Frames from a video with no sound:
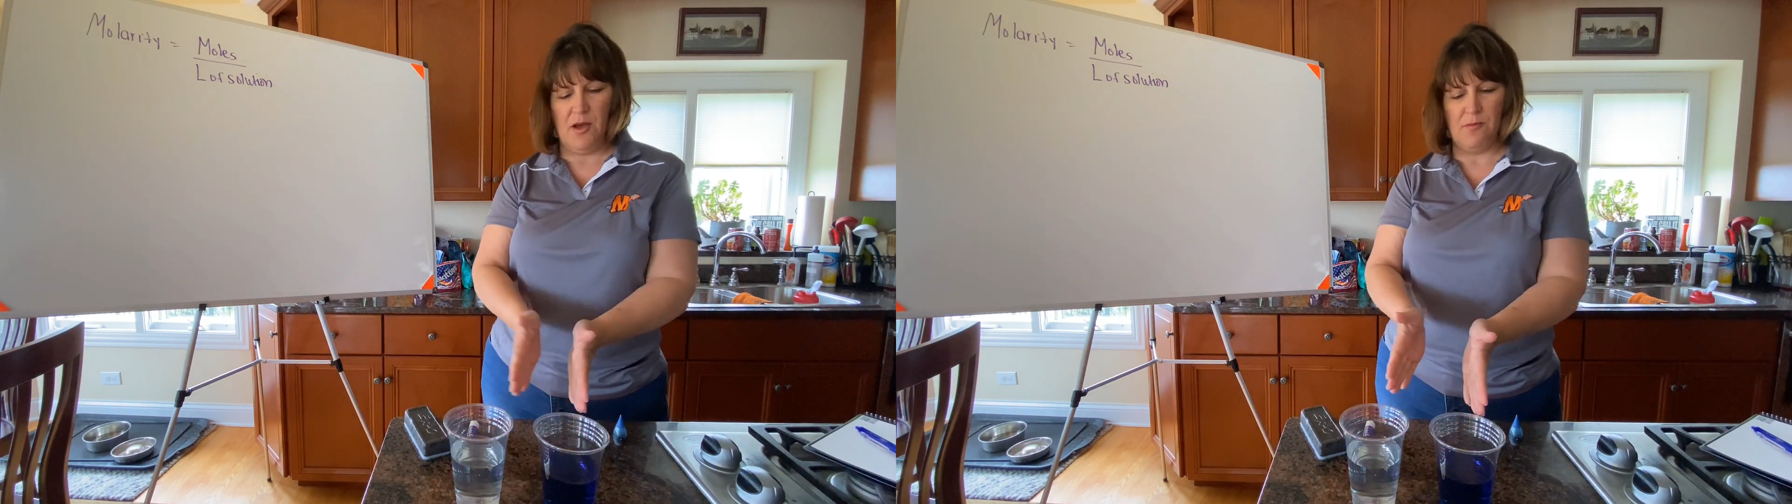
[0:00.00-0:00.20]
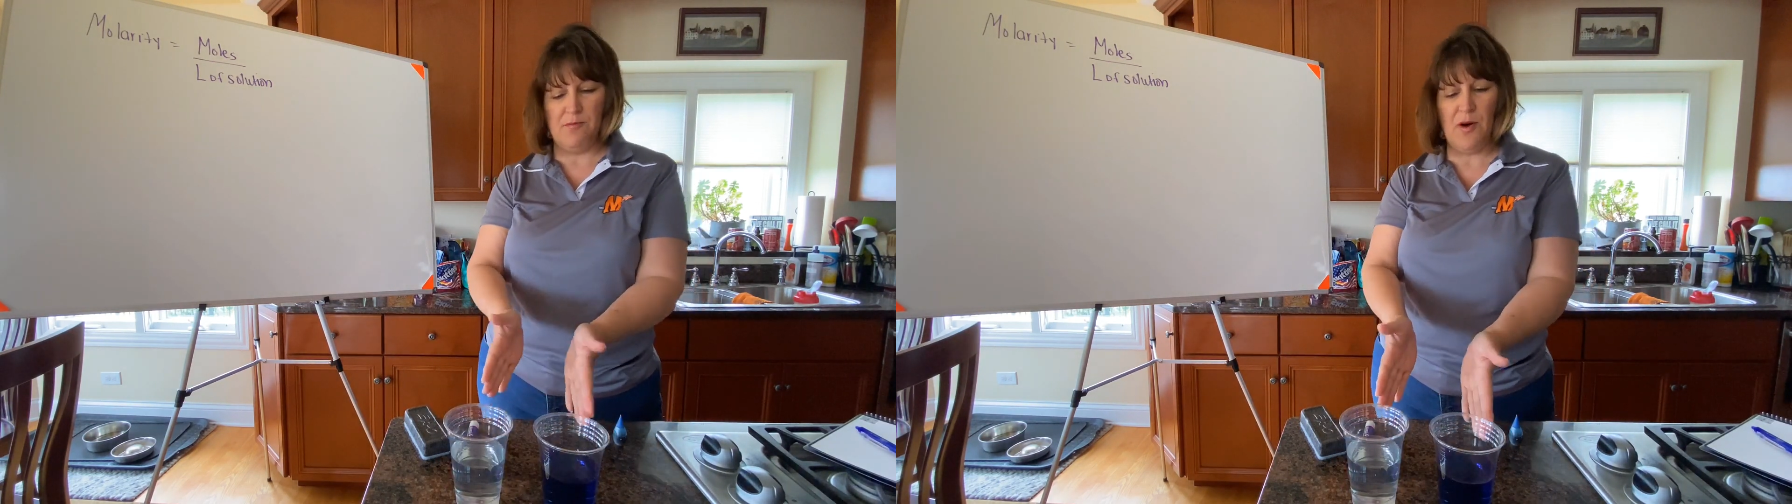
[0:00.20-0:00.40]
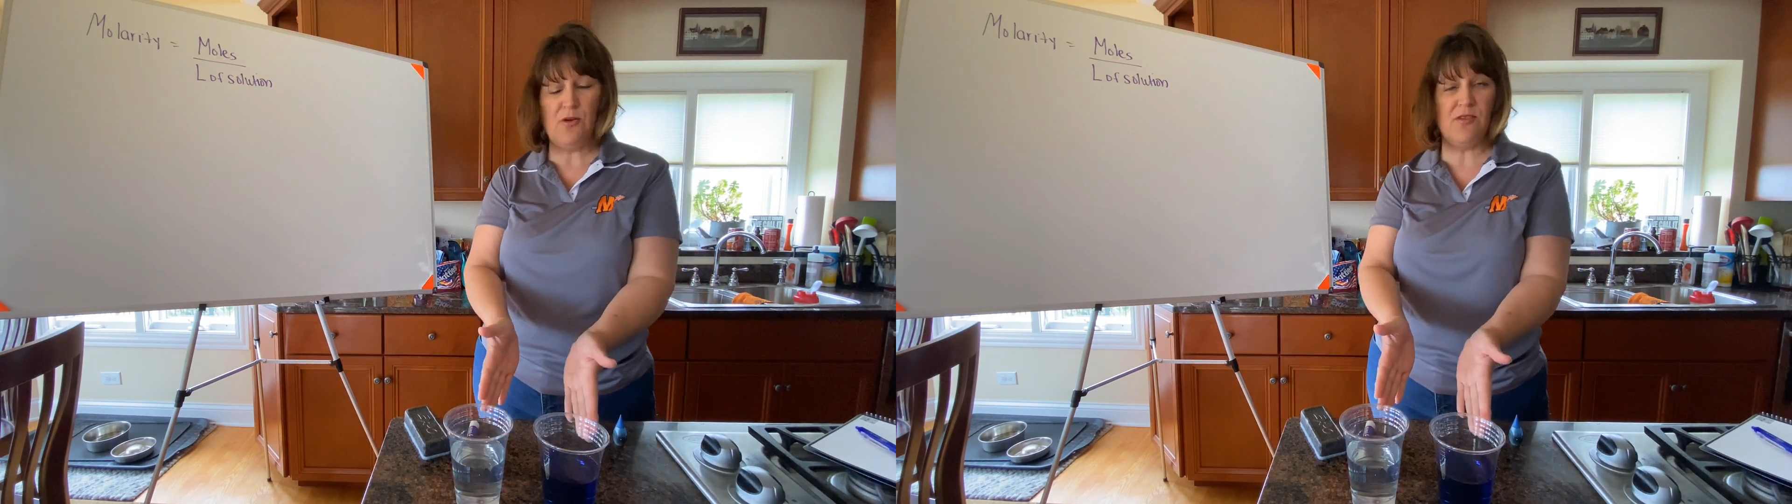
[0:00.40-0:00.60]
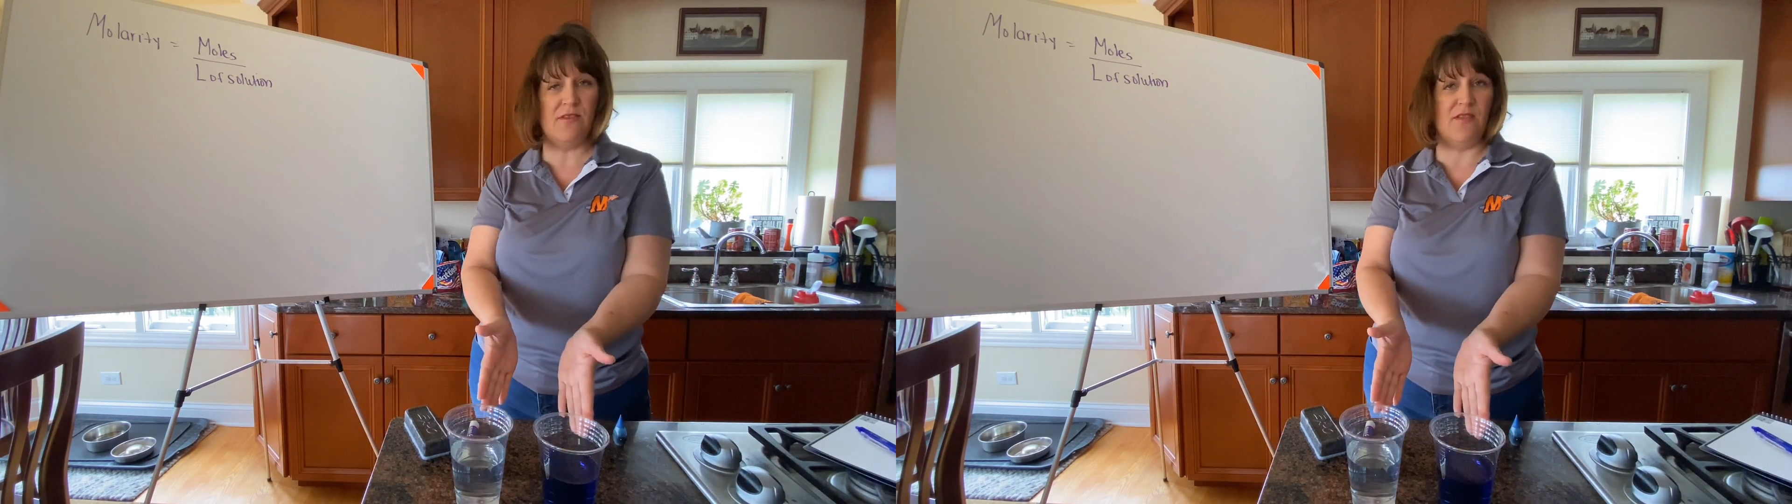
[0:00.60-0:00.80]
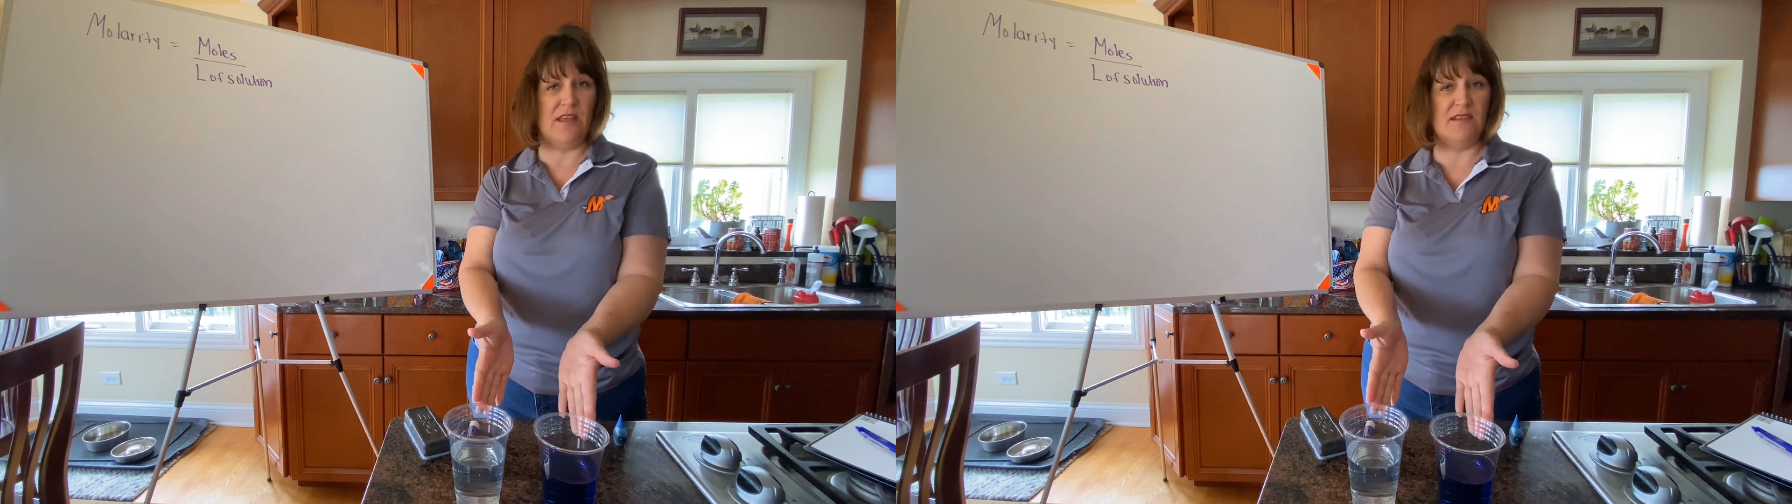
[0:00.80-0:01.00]
both
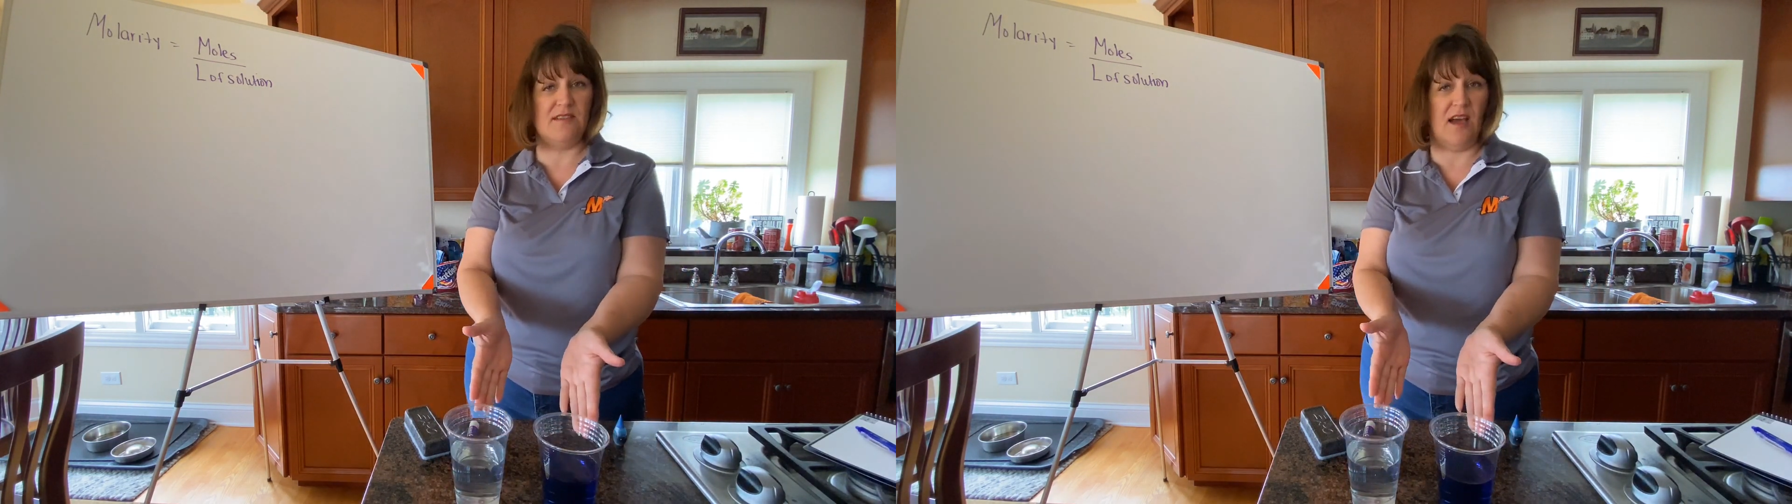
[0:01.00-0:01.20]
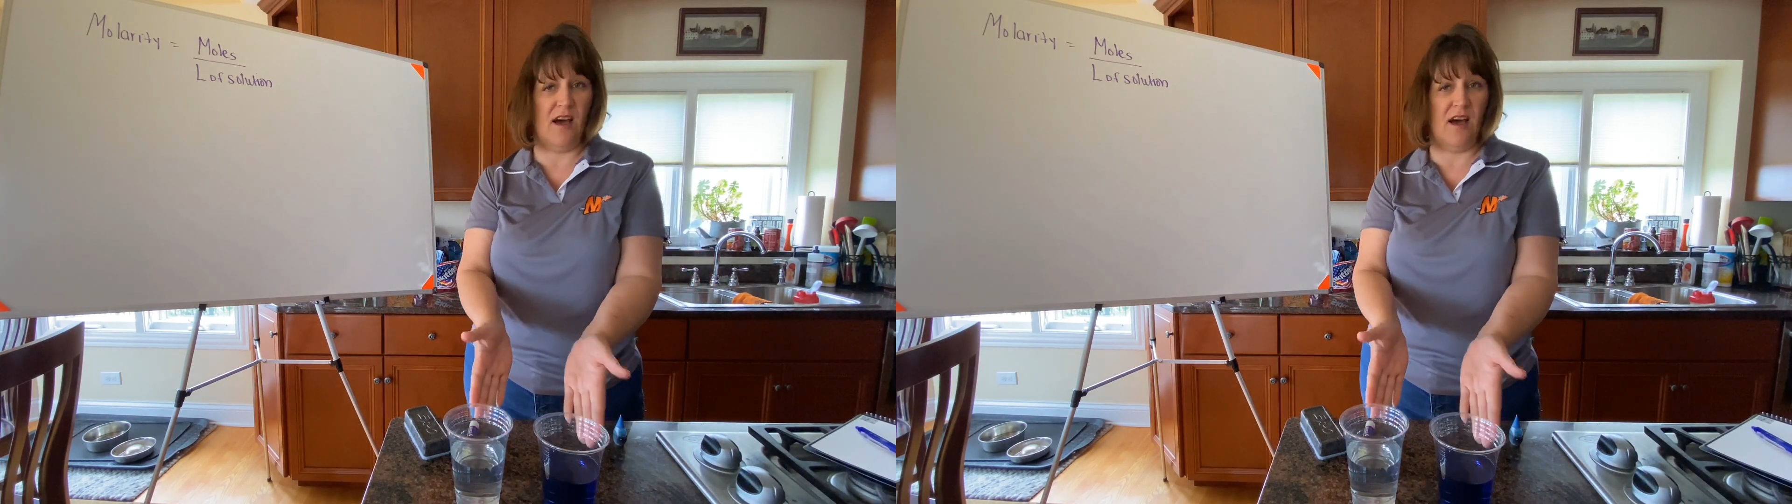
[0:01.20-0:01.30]
of these